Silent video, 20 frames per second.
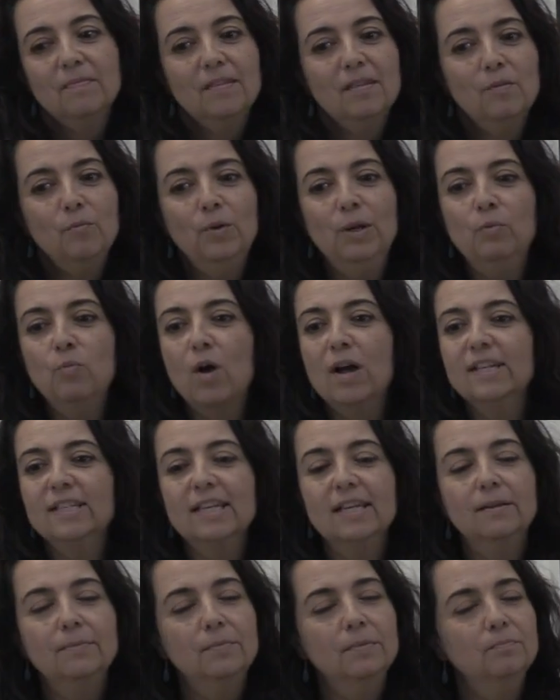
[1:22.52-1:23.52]
We want
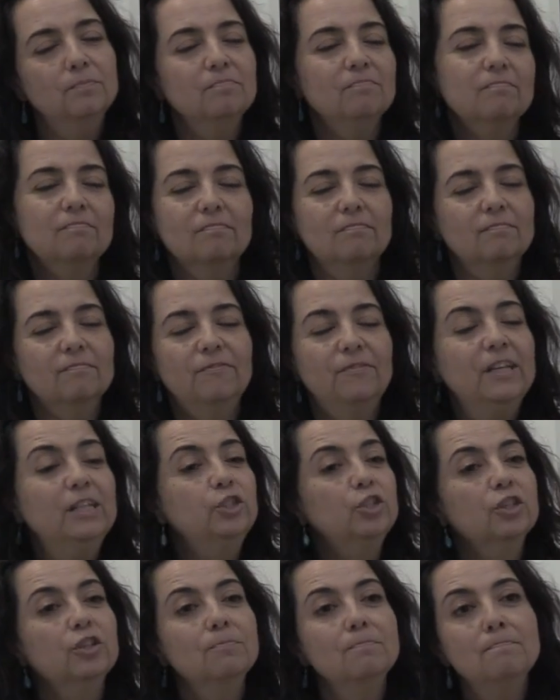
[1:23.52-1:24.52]
to
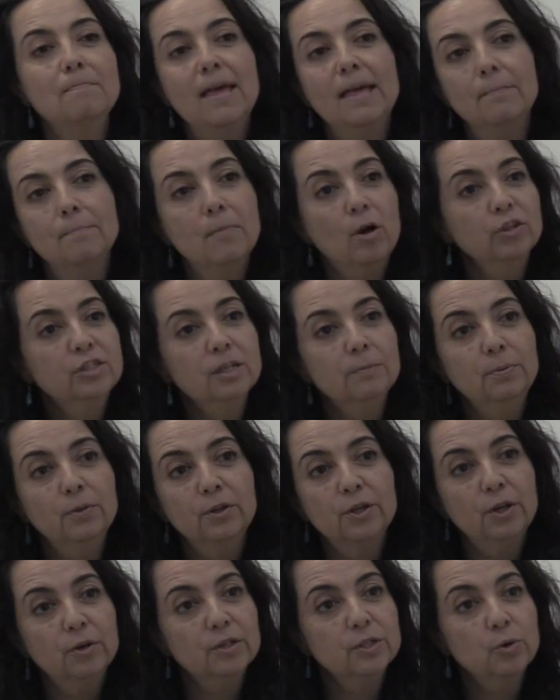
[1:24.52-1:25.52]
feature
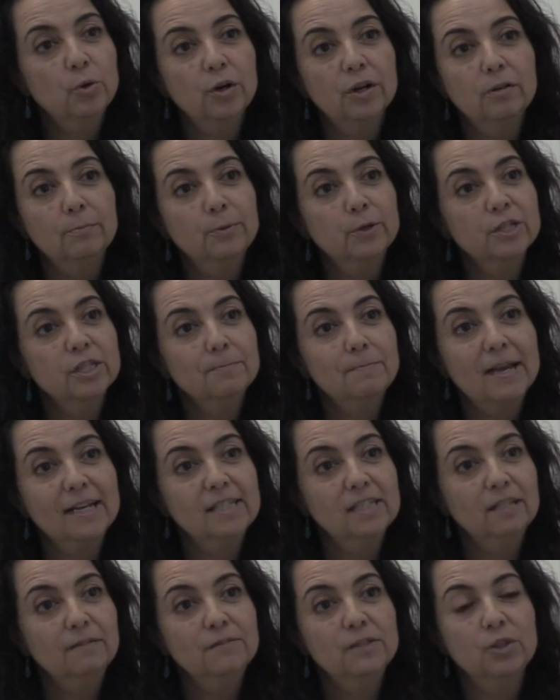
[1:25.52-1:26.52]
multiple curatorial
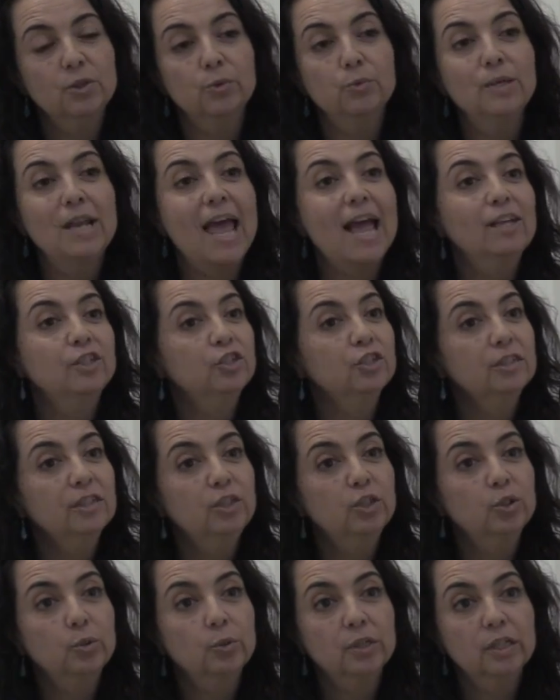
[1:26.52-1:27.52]
perspectives through nationally
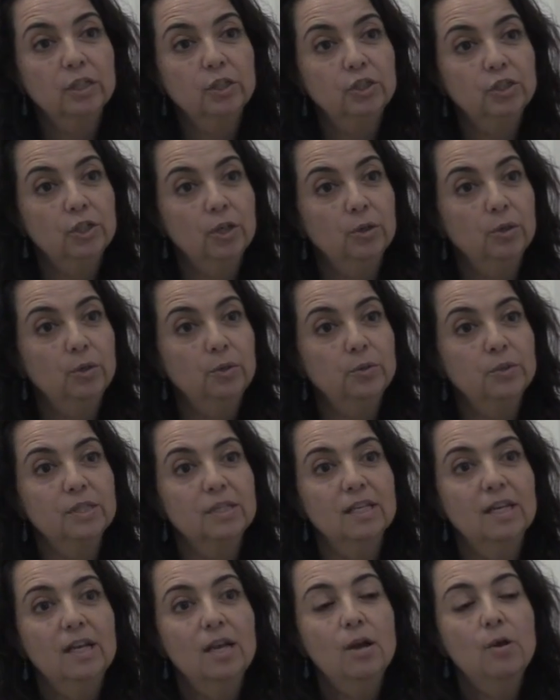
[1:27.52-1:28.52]
touring shows.
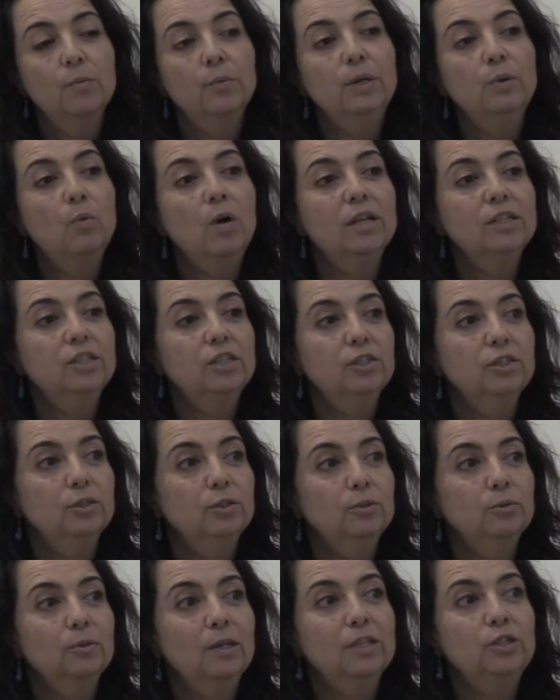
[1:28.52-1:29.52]
We want
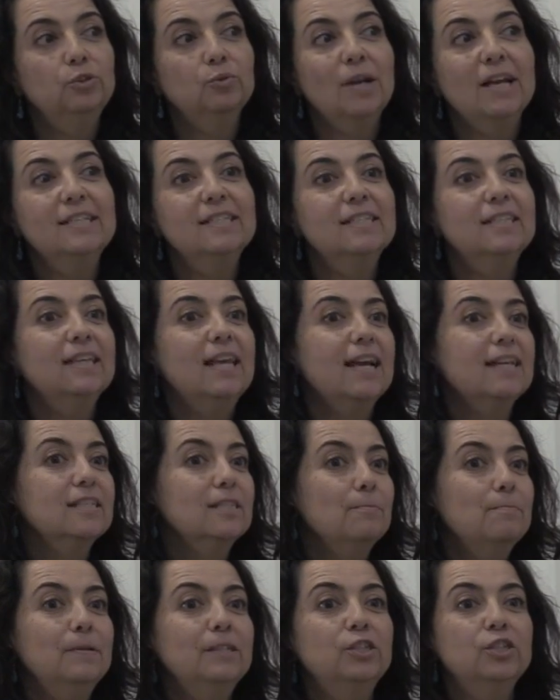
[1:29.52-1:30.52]
to address the
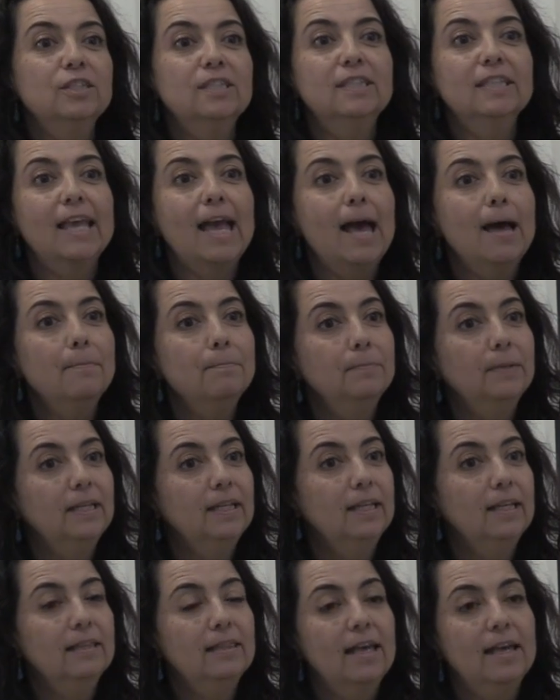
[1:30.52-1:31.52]
exhibitions gap,
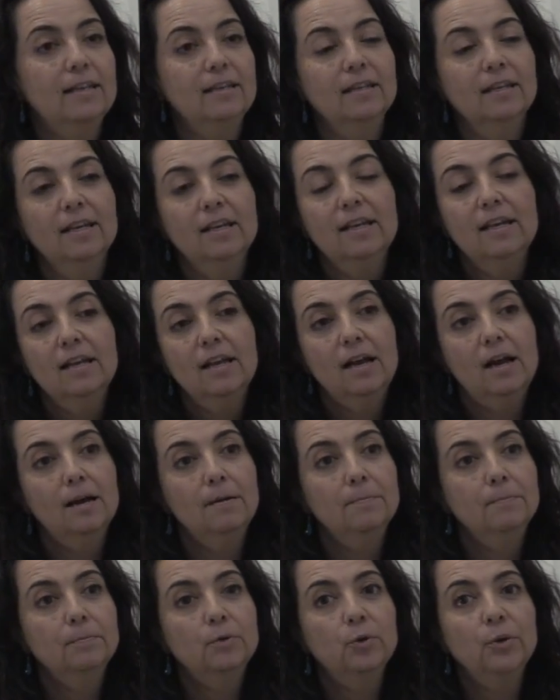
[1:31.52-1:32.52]
meaning that
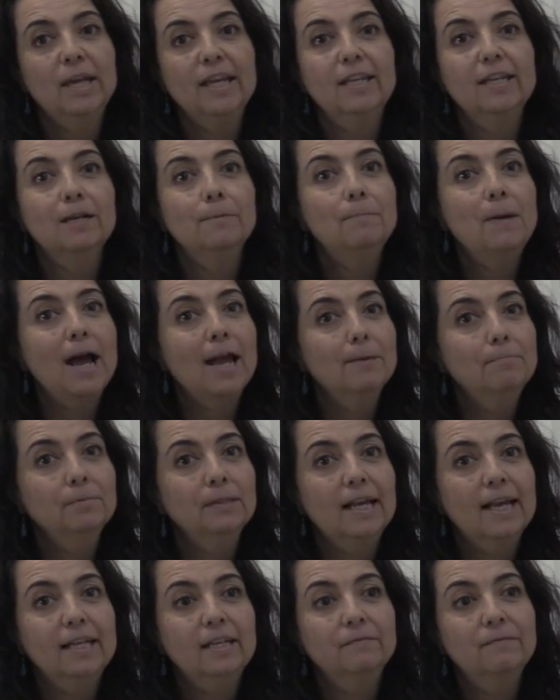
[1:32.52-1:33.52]
creating a
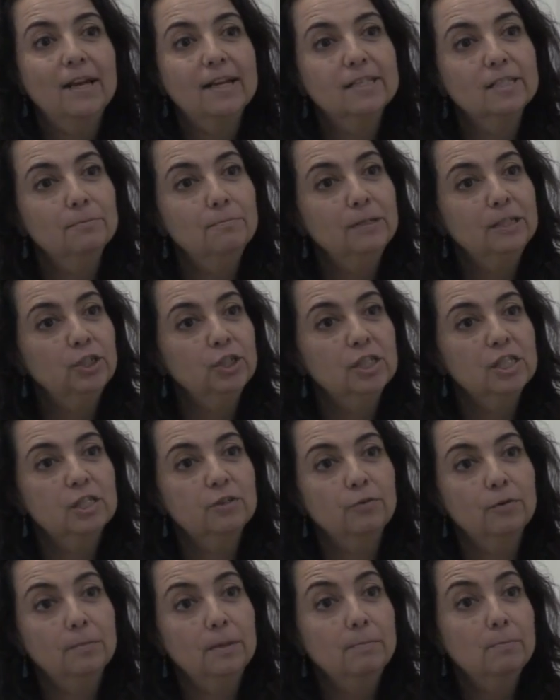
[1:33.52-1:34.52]
pipeline of exhibitions
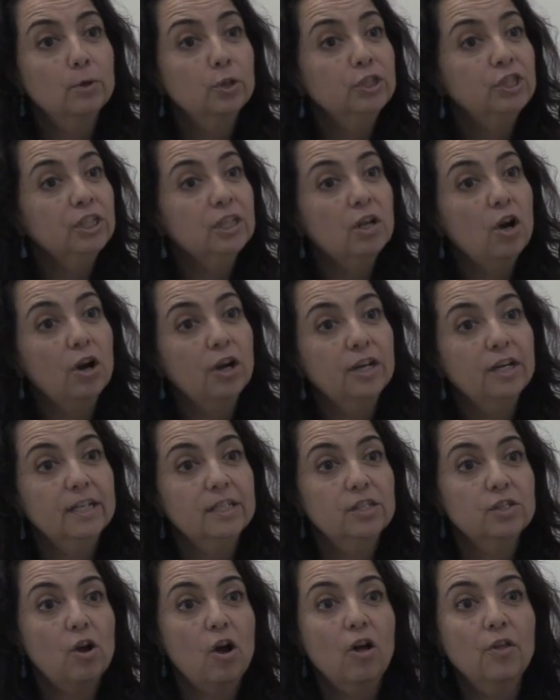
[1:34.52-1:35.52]
from emerging
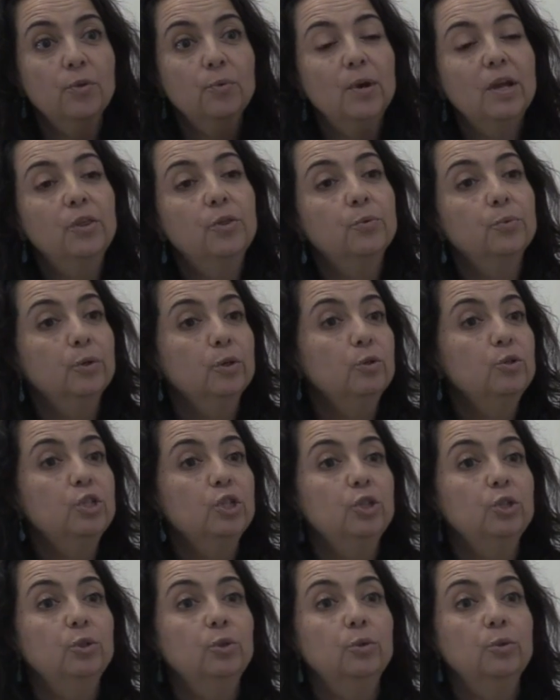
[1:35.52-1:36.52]
artists all the way through
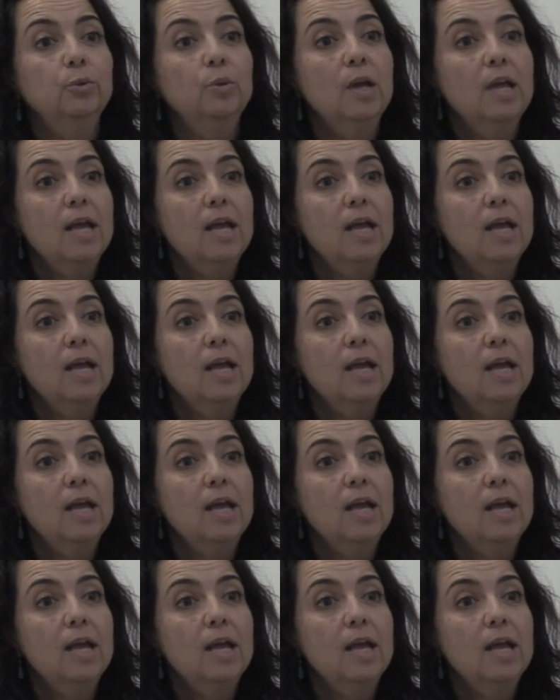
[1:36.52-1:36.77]
to